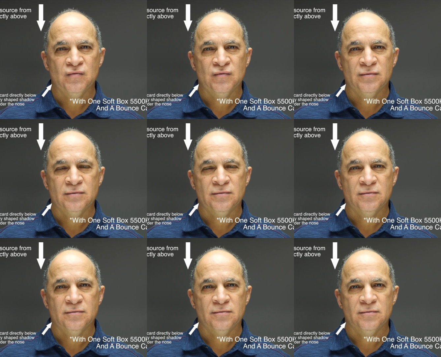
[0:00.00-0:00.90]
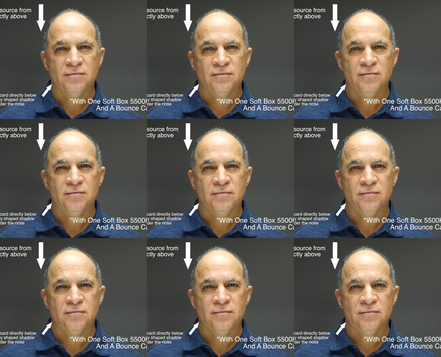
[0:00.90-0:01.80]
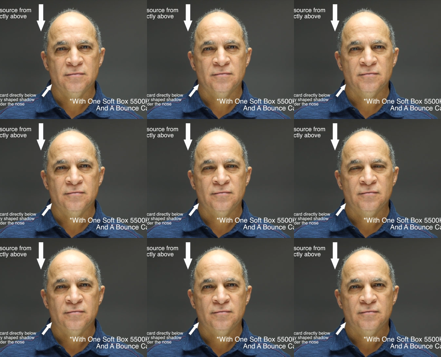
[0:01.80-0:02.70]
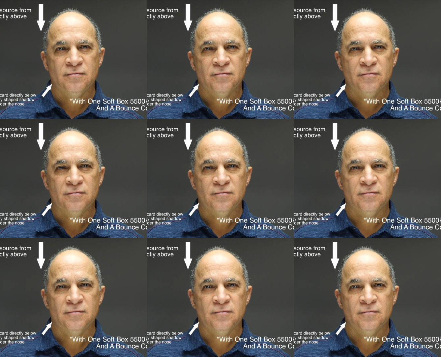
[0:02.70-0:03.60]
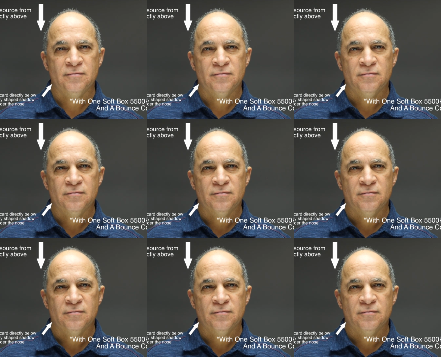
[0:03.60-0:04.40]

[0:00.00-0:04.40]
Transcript: Nobody speaks.